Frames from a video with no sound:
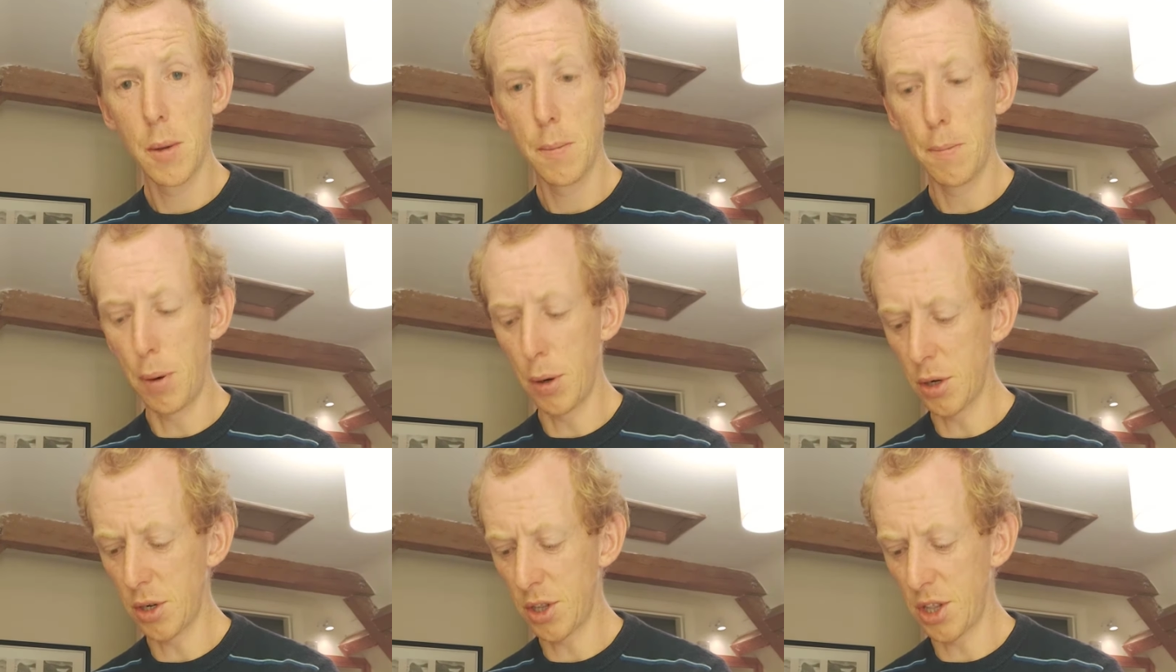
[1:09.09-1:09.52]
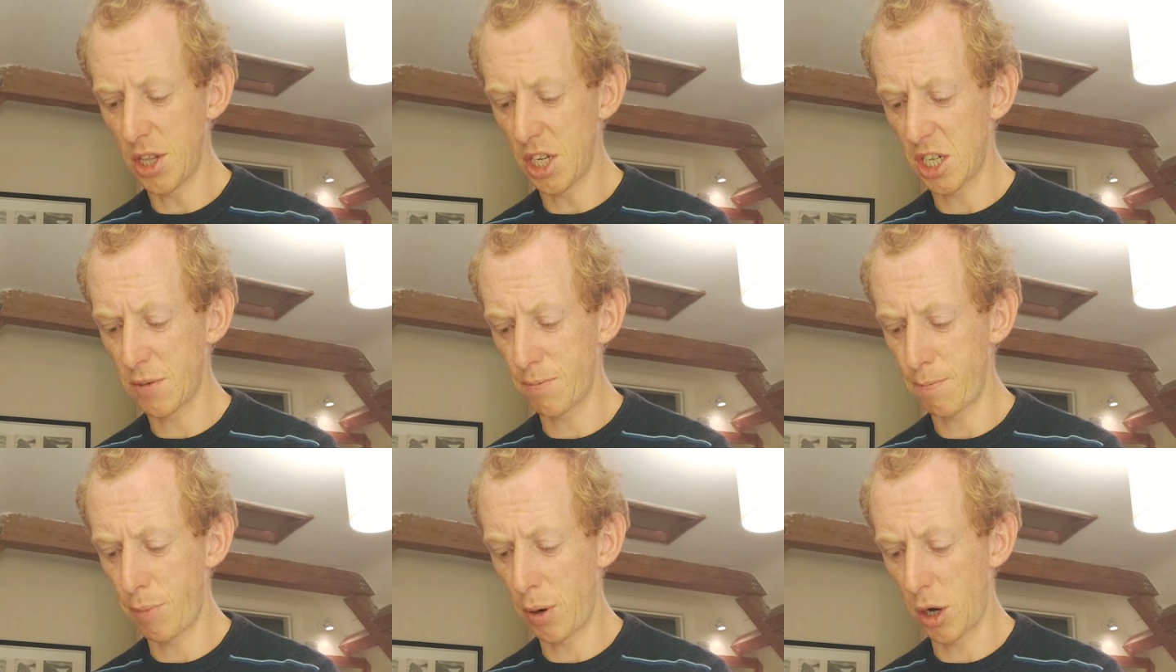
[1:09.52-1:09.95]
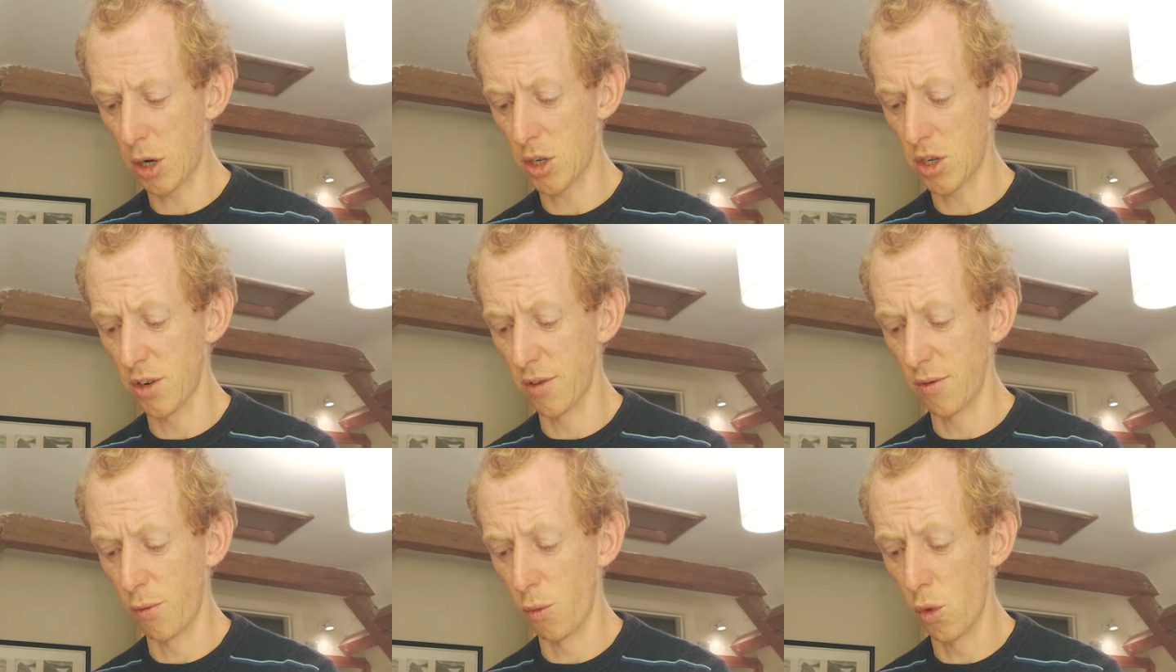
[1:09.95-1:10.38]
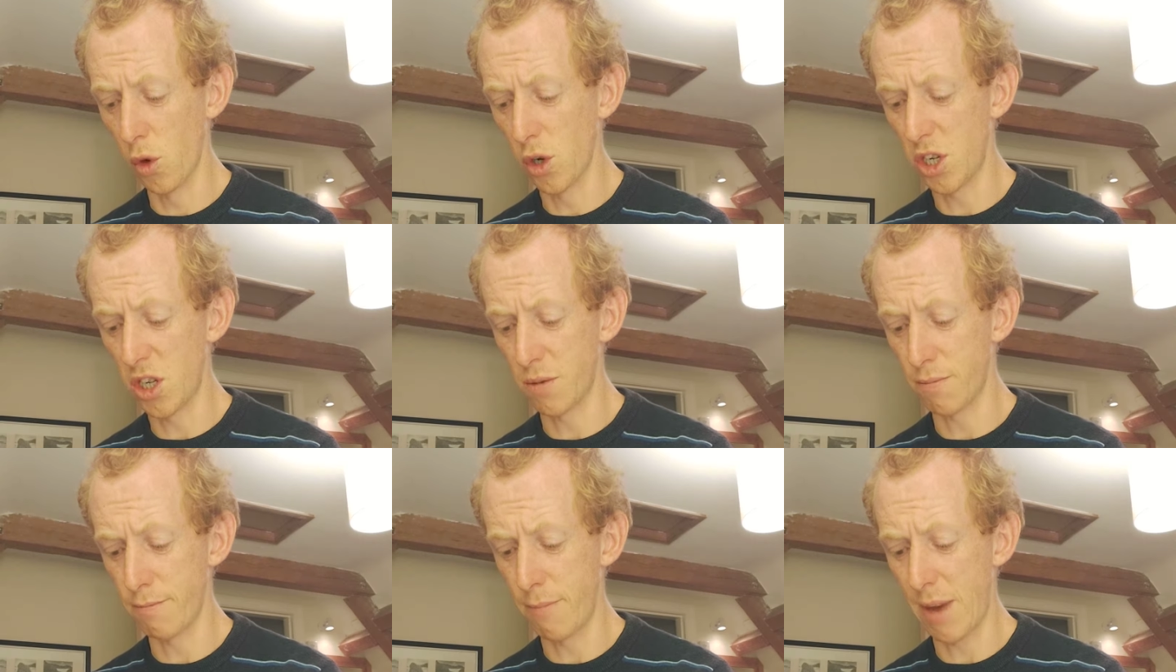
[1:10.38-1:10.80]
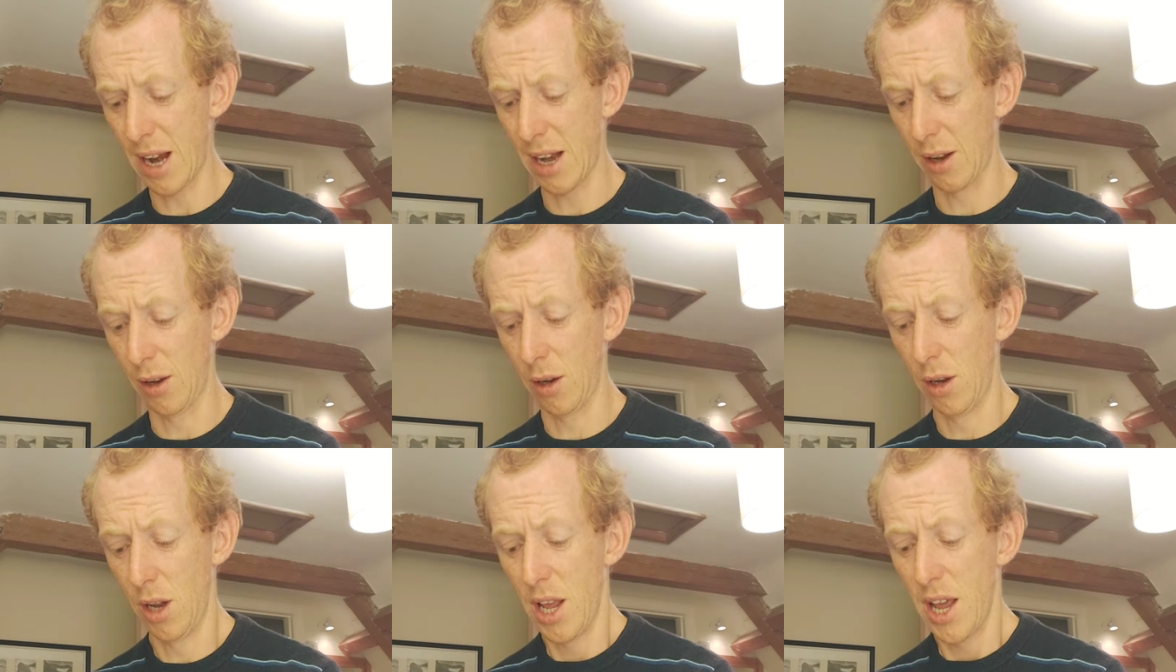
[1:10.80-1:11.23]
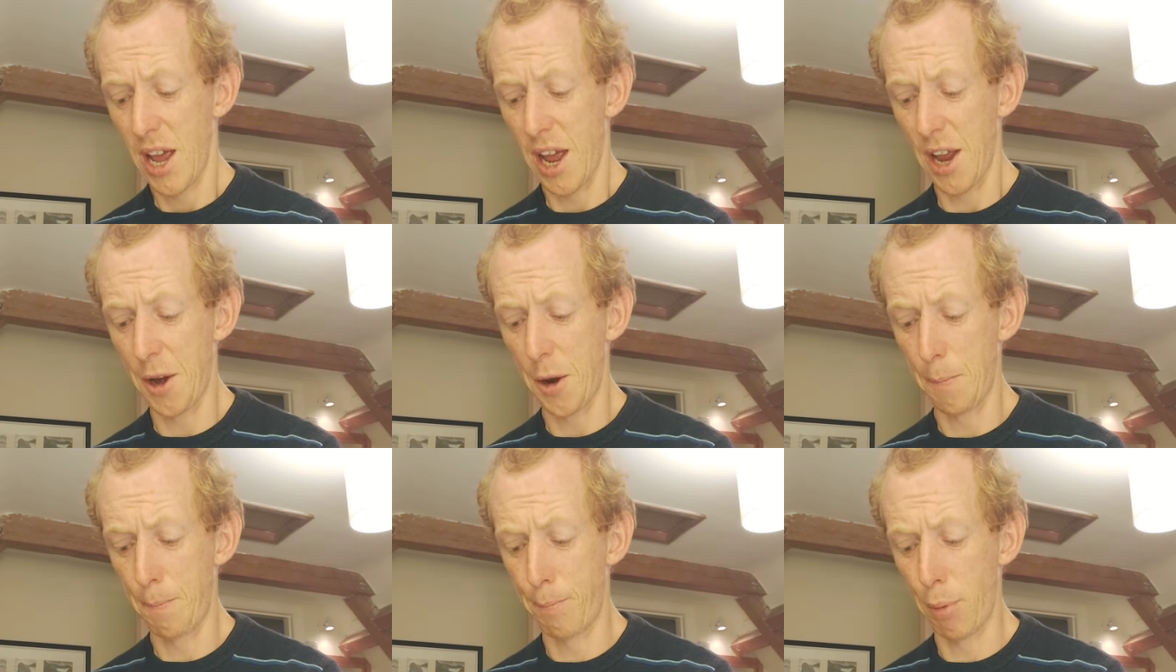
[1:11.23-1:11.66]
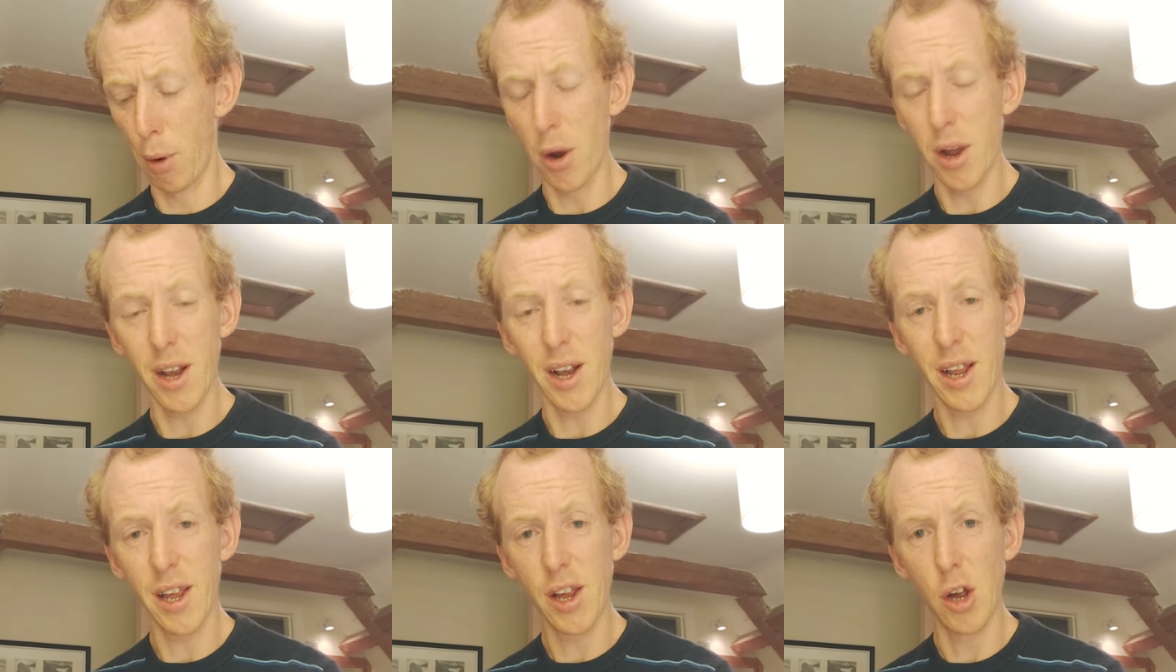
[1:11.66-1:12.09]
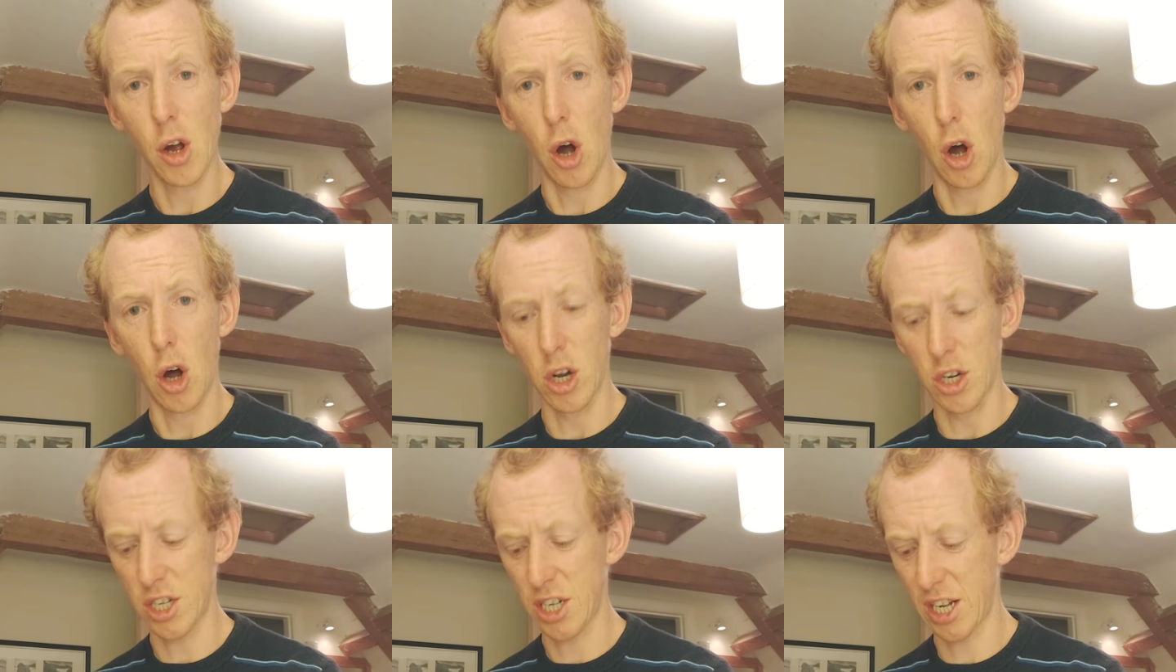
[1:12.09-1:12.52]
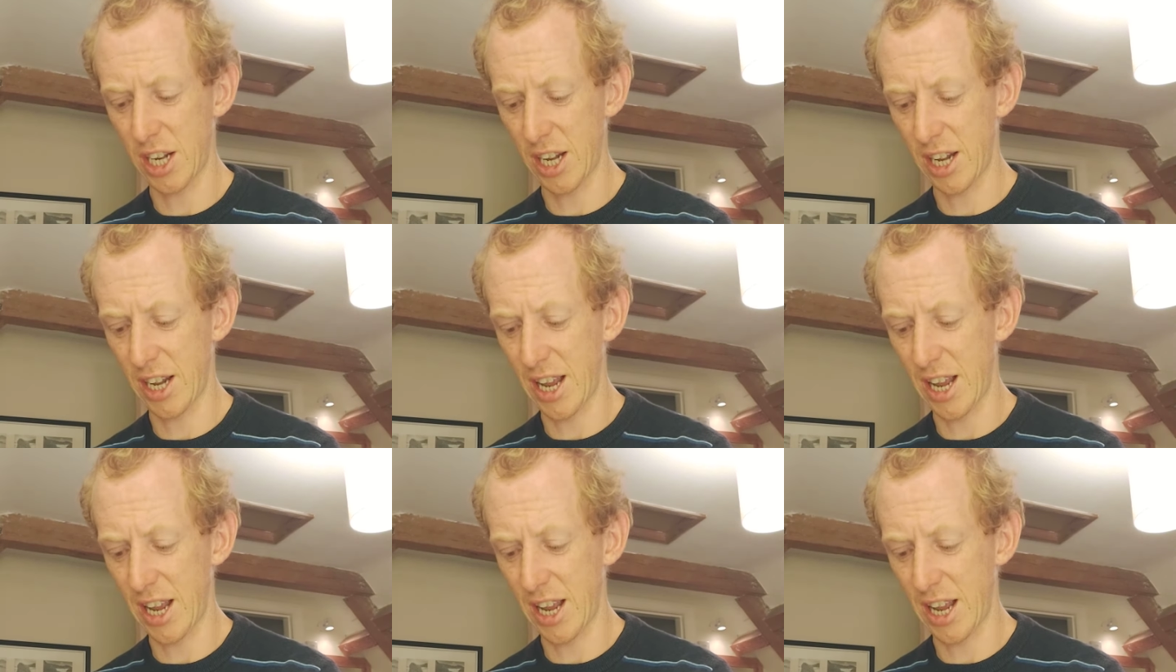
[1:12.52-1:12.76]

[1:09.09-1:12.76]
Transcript: Put this pot of wood's metal in a boiling hot